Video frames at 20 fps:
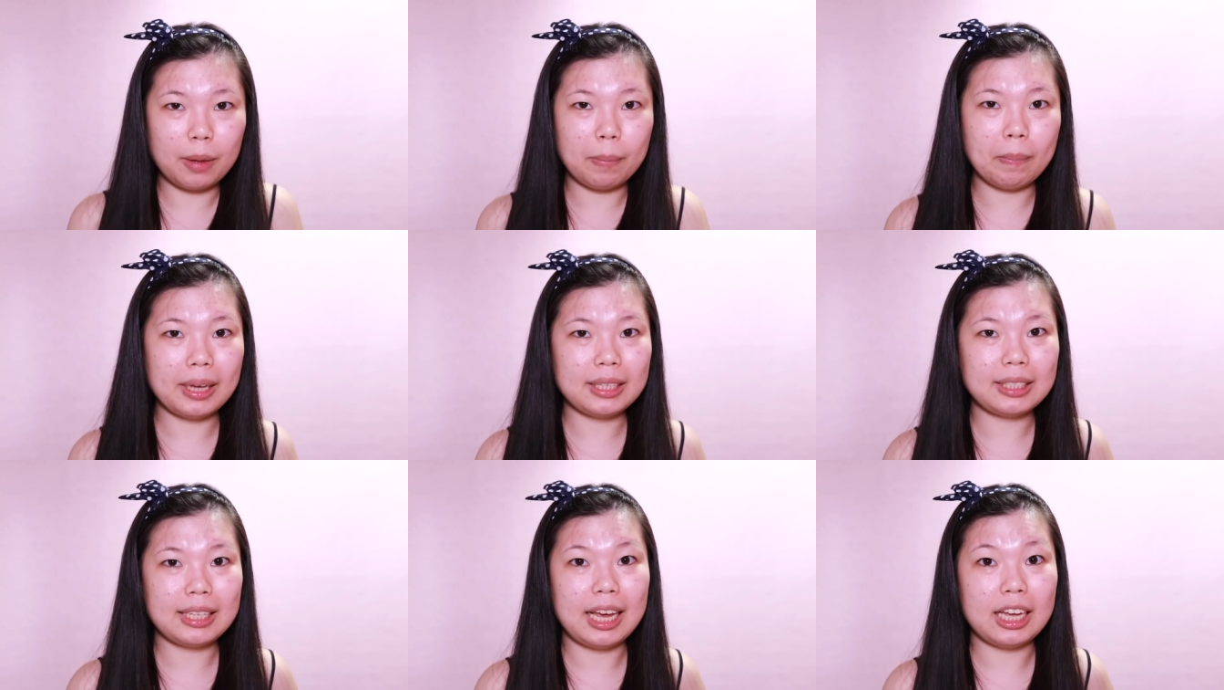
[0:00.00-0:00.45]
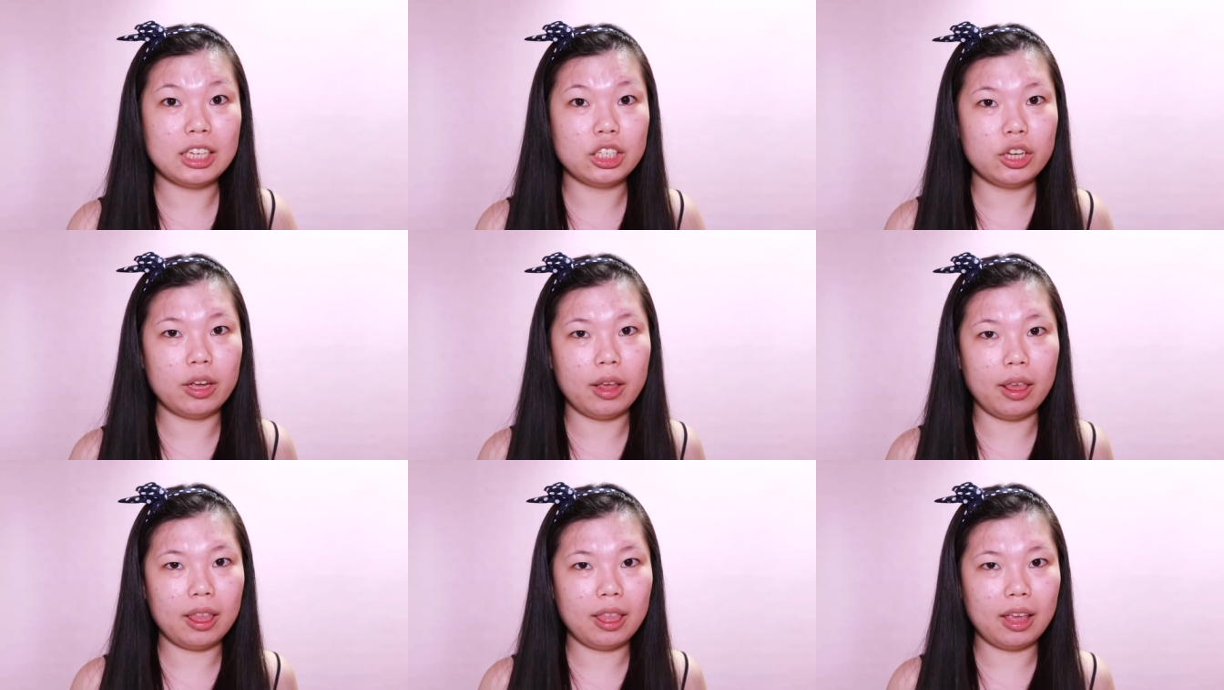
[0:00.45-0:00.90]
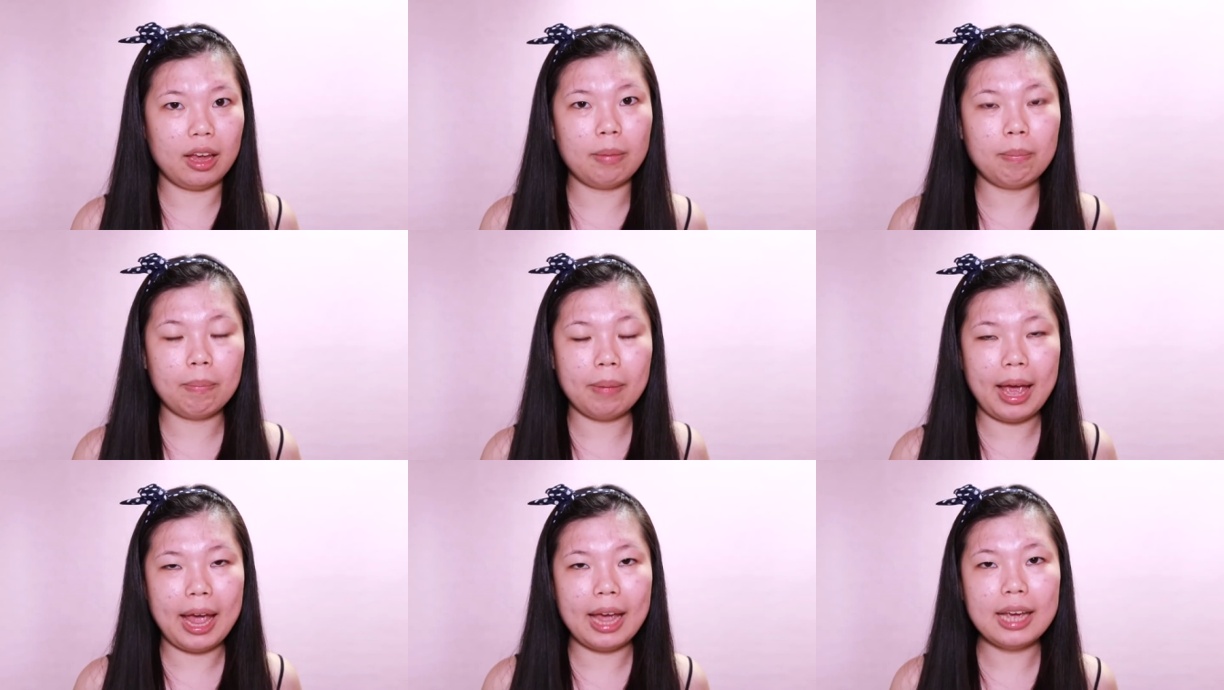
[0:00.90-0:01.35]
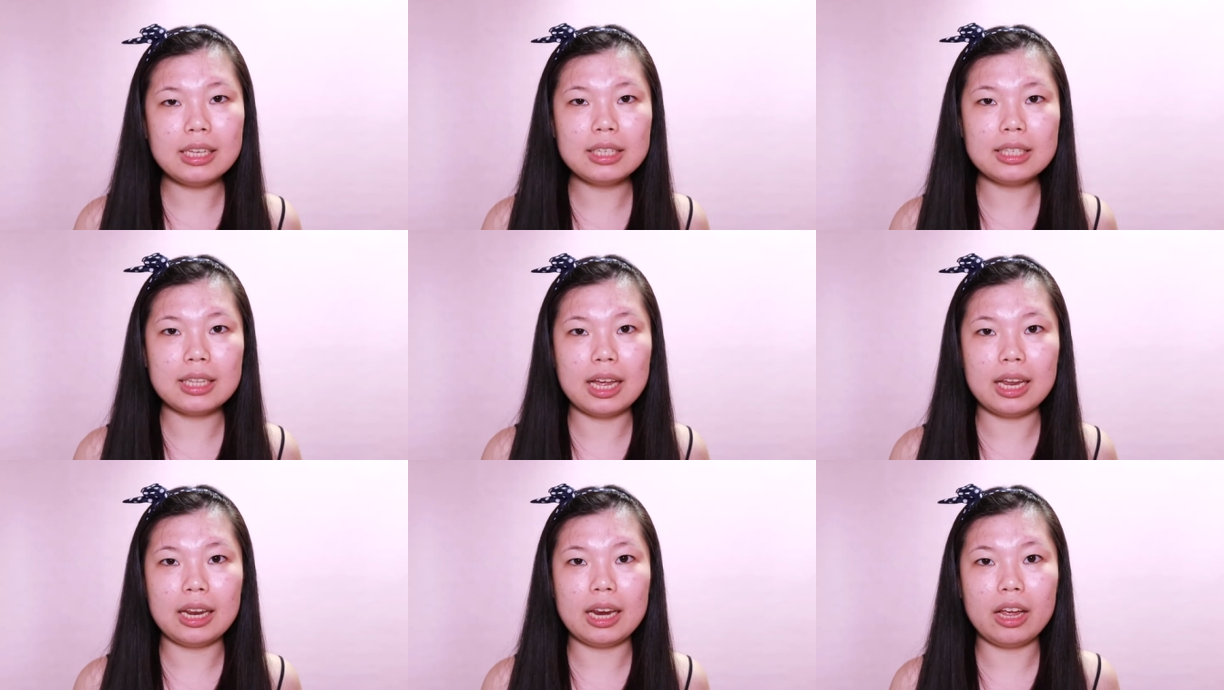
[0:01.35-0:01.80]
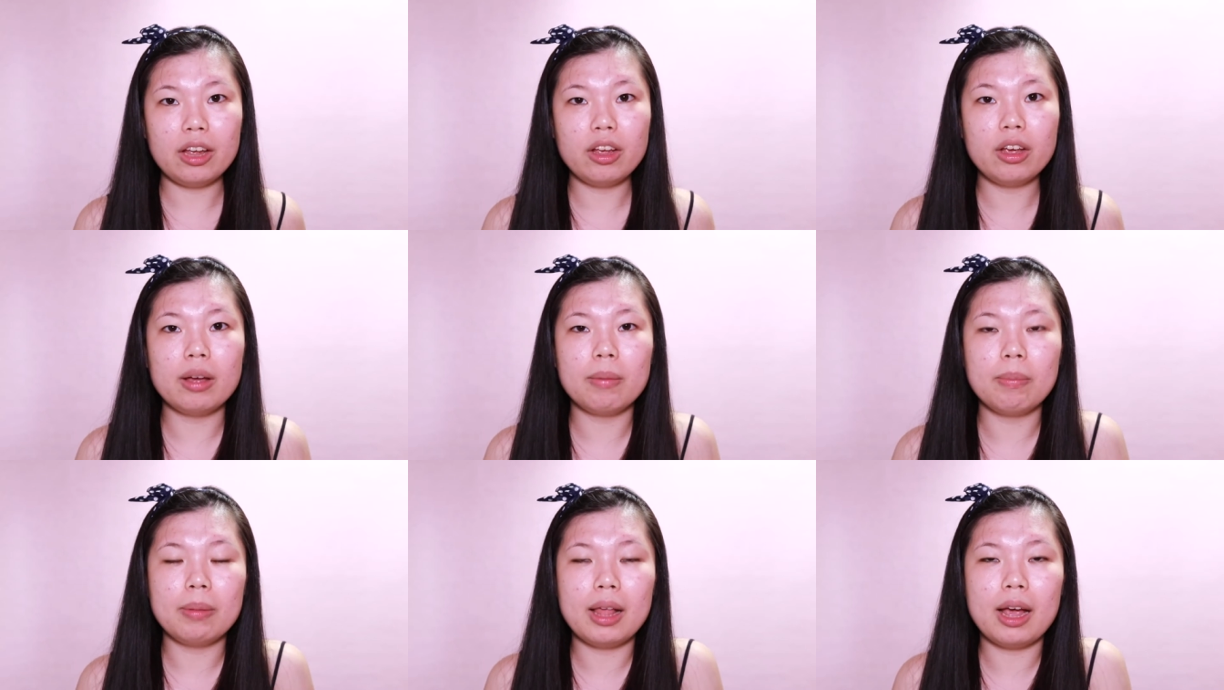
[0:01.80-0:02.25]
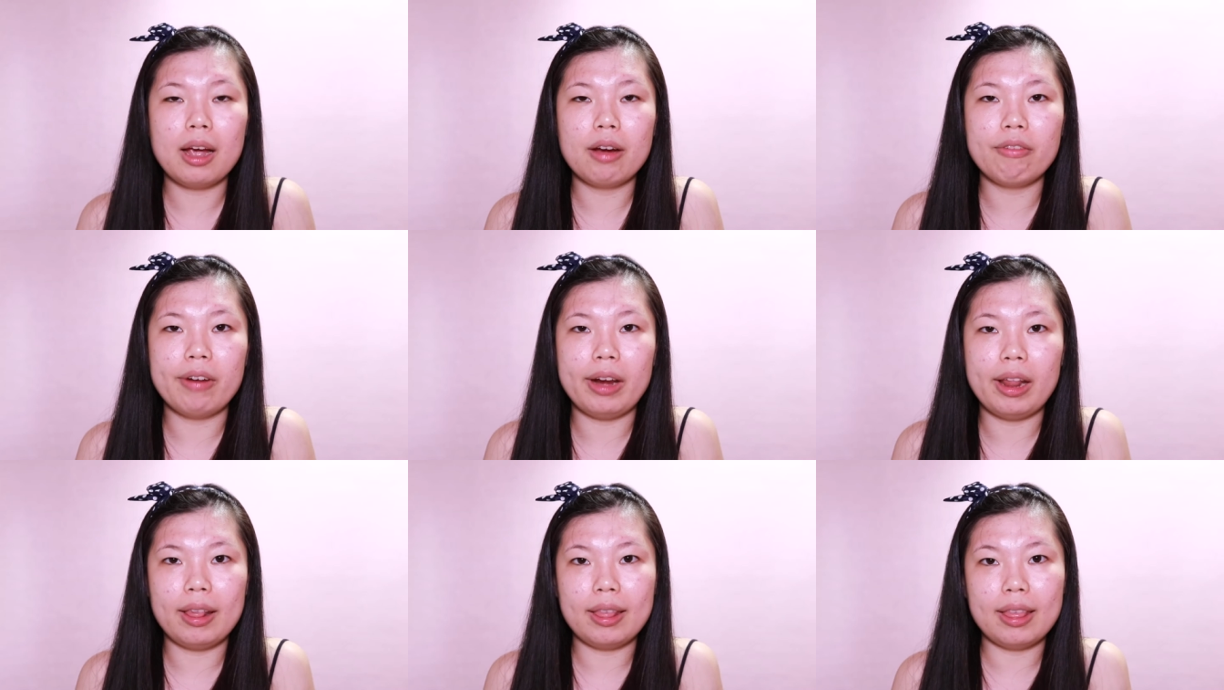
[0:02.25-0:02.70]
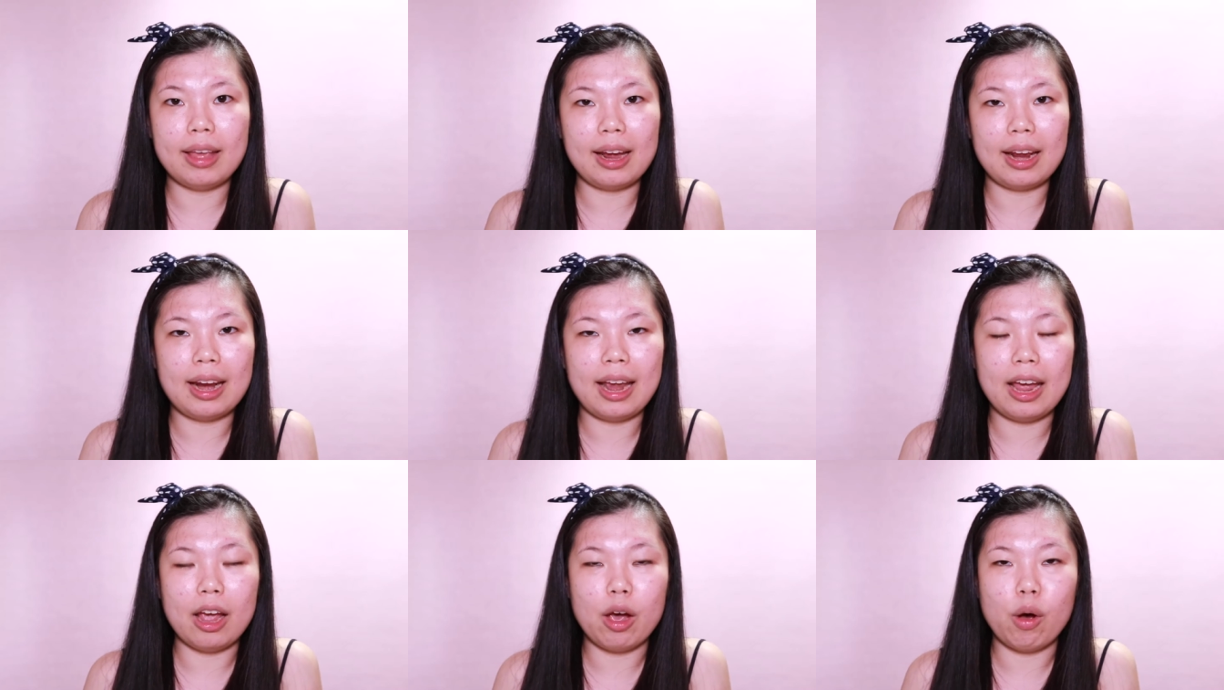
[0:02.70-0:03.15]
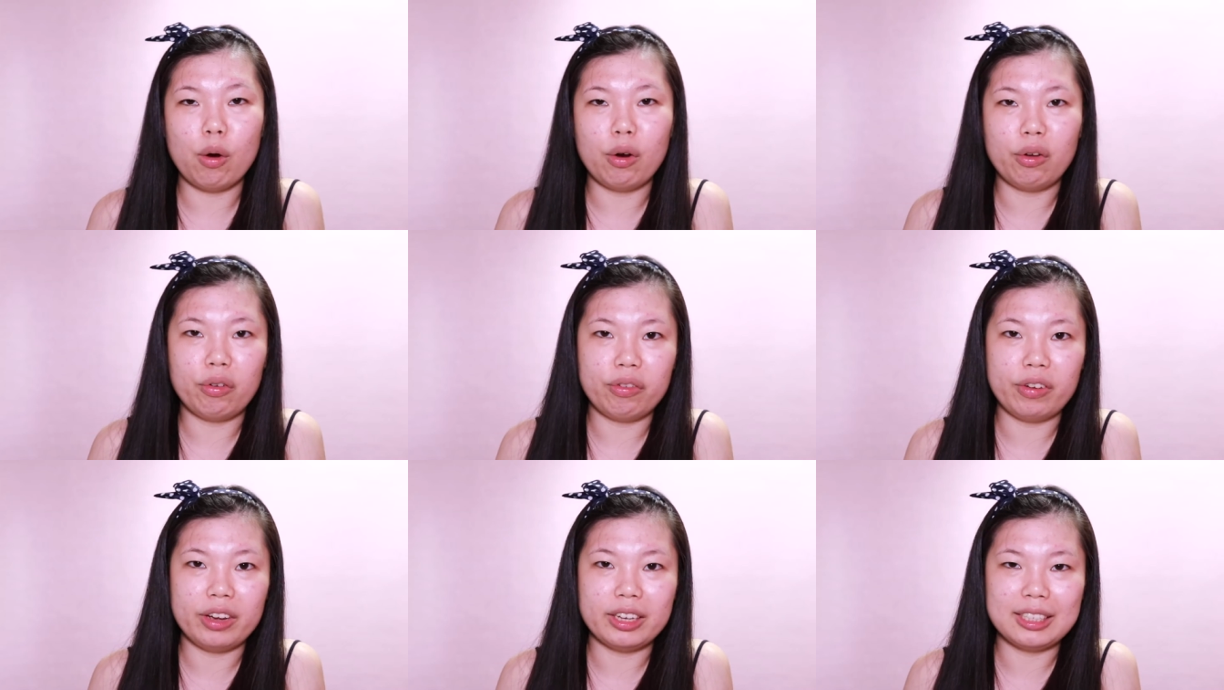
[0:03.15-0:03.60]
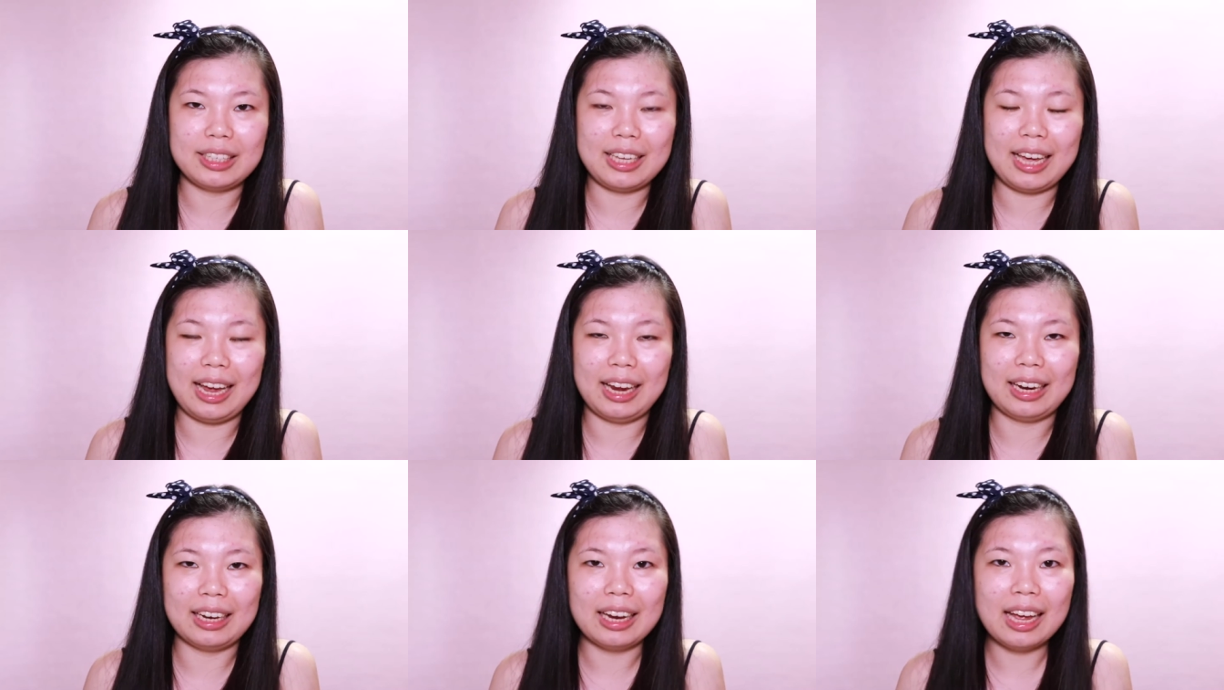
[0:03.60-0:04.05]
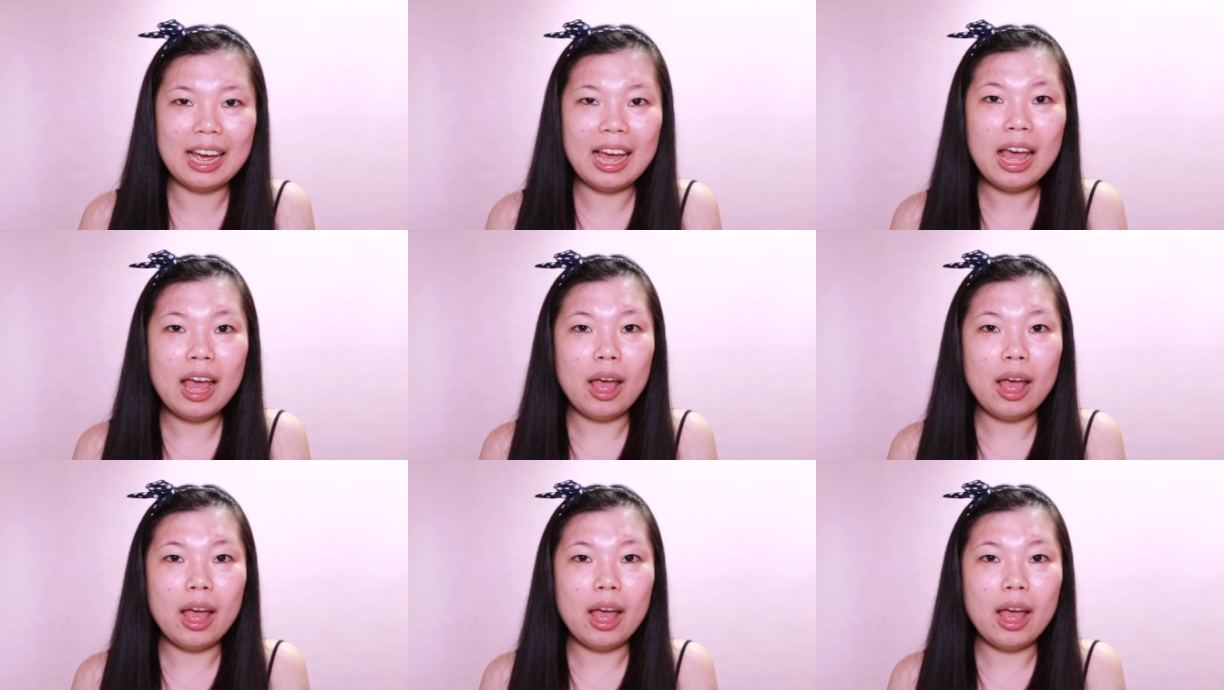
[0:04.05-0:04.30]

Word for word: You mix it into a thick paste and then you apply really thickly all over your skin.